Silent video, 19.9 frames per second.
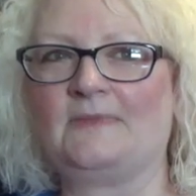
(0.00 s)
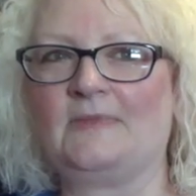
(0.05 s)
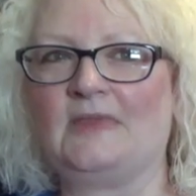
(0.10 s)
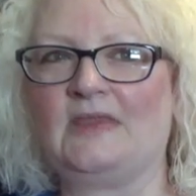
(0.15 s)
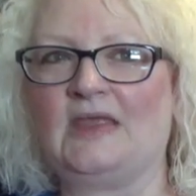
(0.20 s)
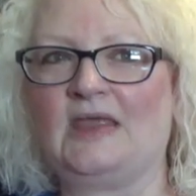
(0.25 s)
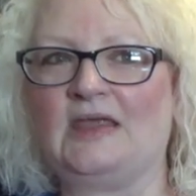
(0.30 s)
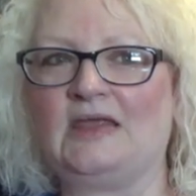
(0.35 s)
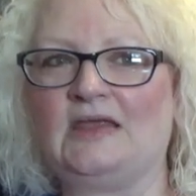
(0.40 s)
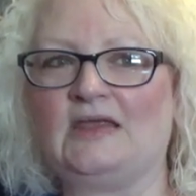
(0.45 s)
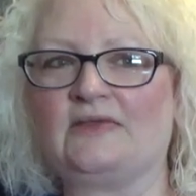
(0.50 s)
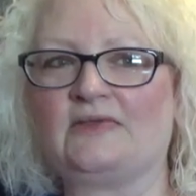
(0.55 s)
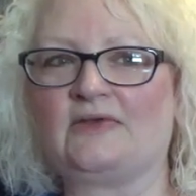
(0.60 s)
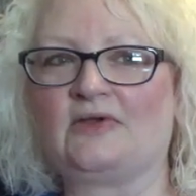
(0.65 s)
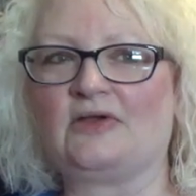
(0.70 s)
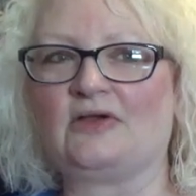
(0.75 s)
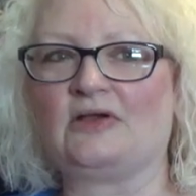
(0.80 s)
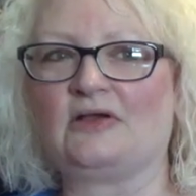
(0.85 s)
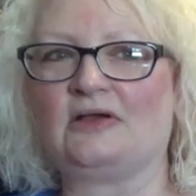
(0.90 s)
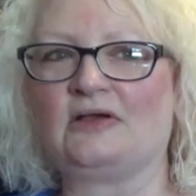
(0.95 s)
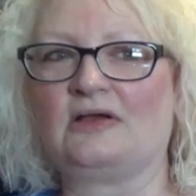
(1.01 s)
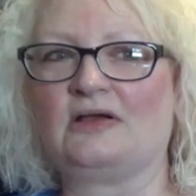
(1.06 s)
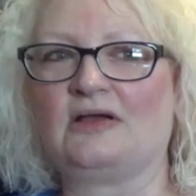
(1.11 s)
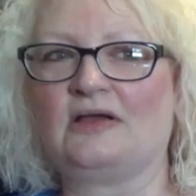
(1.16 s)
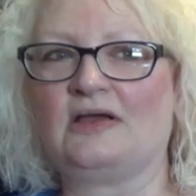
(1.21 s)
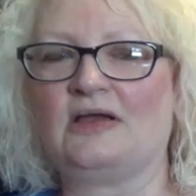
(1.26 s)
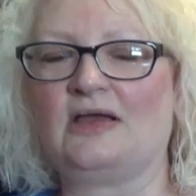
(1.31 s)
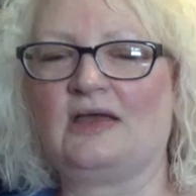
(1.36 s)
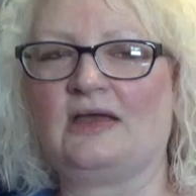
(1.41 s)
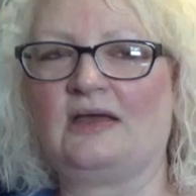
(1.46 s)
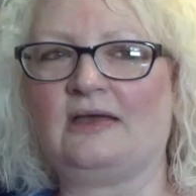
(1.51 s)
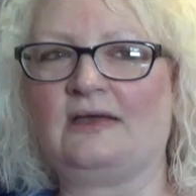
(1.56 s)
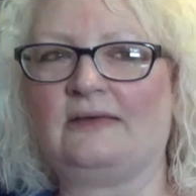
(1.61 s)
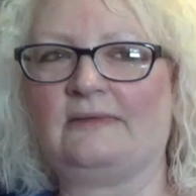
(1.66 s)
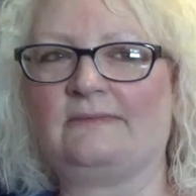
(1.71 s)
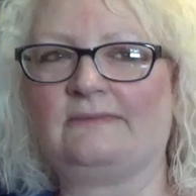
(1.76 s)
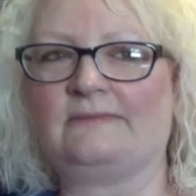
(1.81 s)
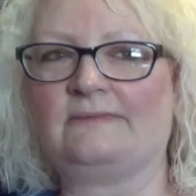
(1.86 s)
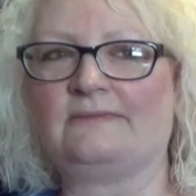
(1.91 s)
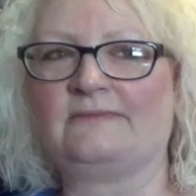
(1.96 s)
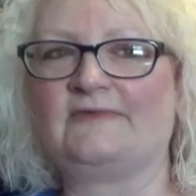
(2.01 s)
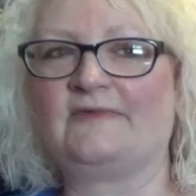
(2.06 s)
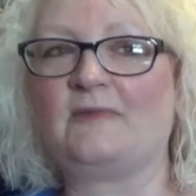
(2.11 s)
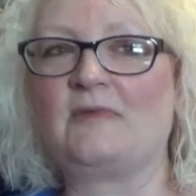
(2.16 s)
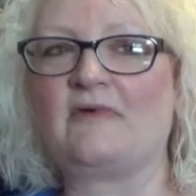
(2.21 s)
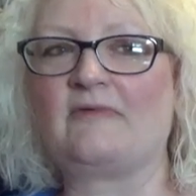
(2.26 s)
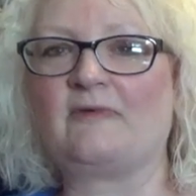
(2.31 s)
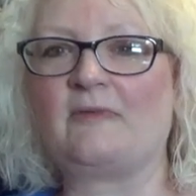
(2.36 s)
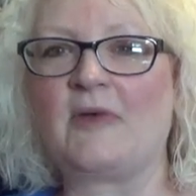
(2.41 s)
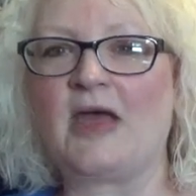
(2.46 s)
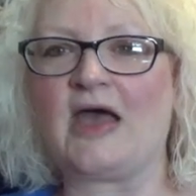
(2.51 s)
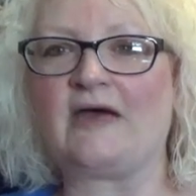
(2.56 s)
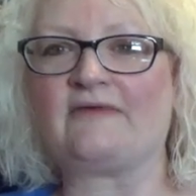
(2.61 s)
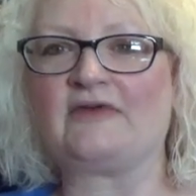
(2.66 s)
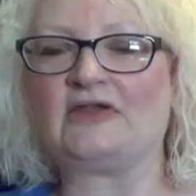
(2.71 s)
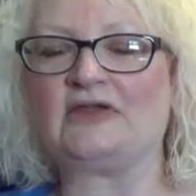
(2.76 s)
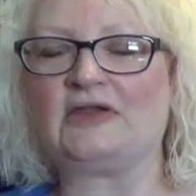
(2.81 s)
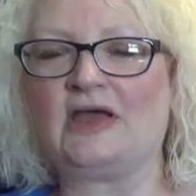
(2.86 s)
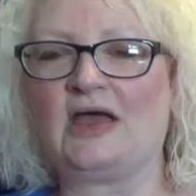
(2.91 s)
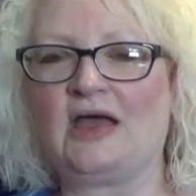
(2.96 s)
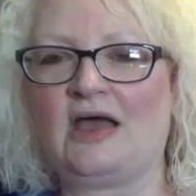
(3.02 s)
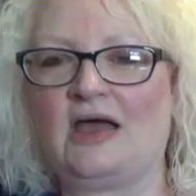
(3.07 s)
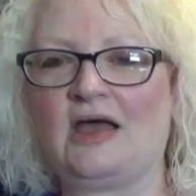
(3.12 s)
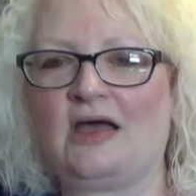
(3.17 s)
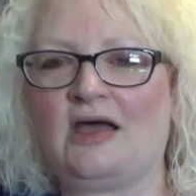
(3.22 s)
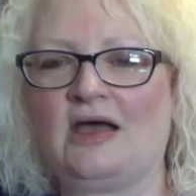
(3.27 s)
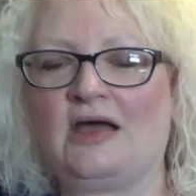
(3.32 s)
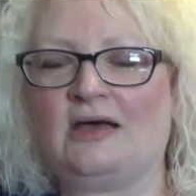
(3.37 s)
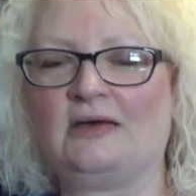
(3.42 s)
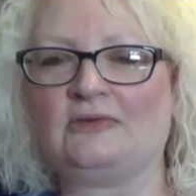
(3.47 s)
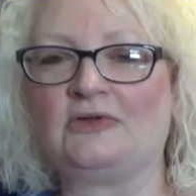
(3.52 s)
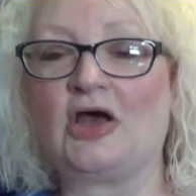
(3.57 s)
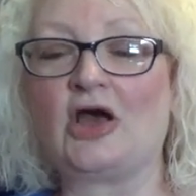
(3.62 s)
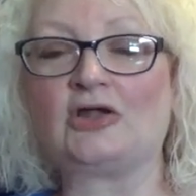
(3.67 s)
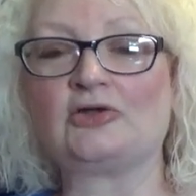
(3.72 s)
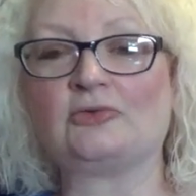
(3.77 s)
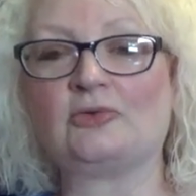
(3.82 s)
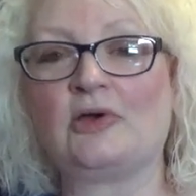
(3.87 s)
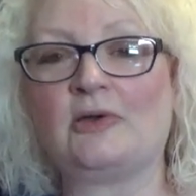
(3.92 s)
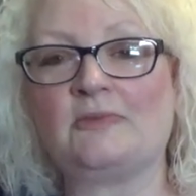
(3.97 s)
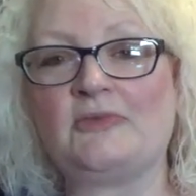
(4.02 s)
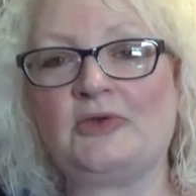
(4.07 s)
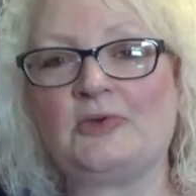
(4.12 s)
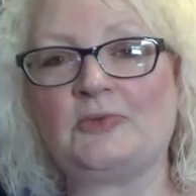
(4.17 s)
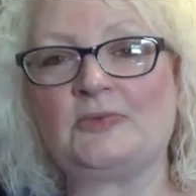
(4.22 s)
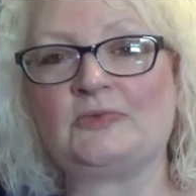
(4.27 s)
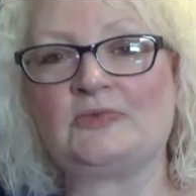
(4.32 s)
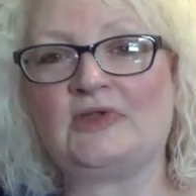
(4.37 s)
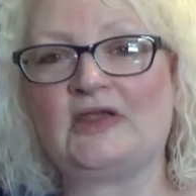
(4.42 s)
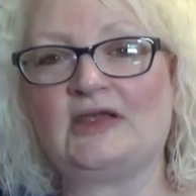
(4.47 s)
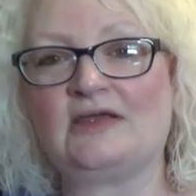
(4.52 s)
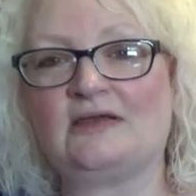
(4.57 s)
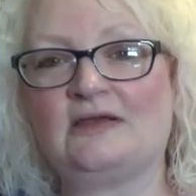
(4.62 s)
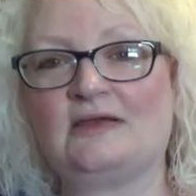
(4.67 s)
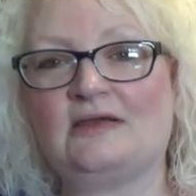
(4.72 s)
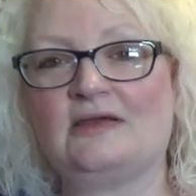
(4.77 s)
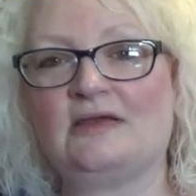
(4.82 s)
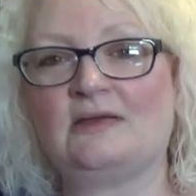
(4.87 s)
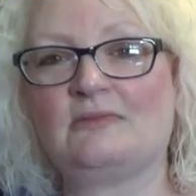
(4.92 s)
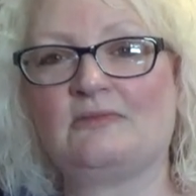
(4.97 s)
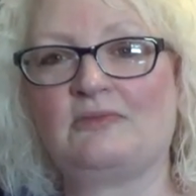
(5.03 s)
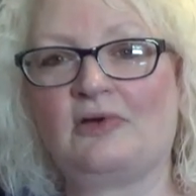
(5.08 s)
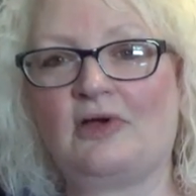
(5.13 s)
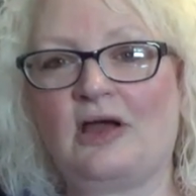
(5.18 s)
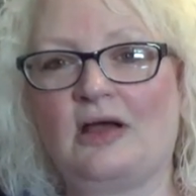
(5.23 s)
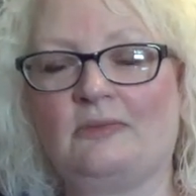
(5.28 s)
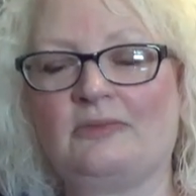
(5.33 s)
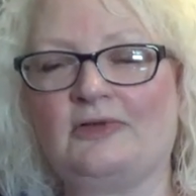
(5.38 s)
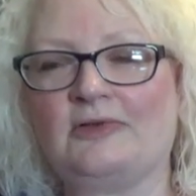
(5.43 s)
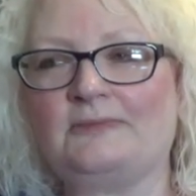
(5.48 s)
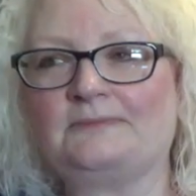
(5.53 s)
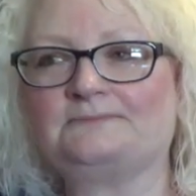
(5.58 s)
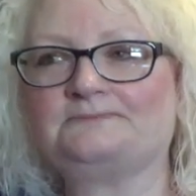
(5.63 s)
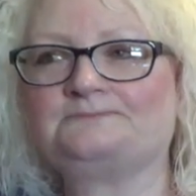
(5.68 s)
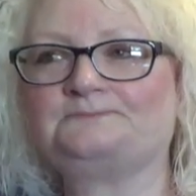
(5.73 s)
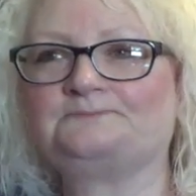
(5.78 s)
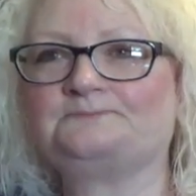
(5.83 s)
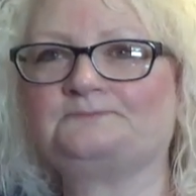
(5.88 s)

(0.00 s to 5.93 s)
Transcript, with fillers: they either, um, some of them have an, an autoimmune problem